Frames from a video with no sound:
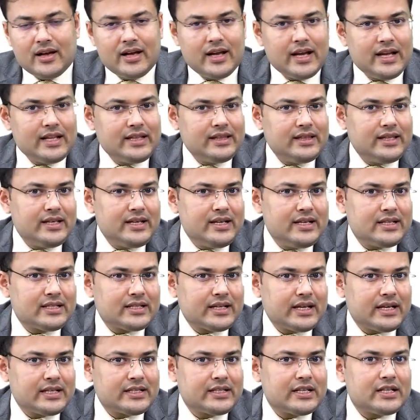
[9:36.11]
in these
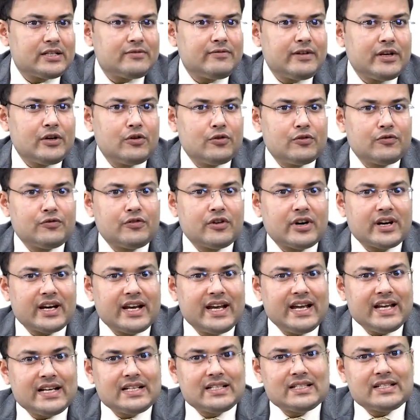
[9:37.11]
cases, we go for
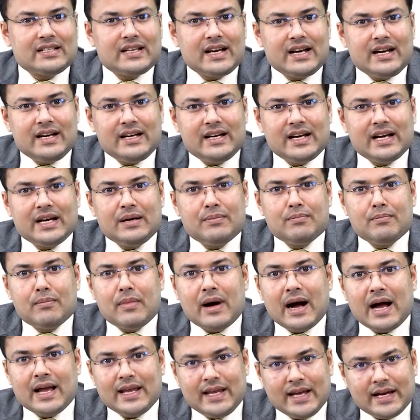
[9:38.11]
extended
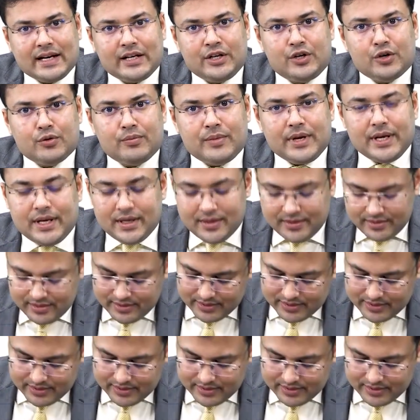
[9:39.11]
myectomy.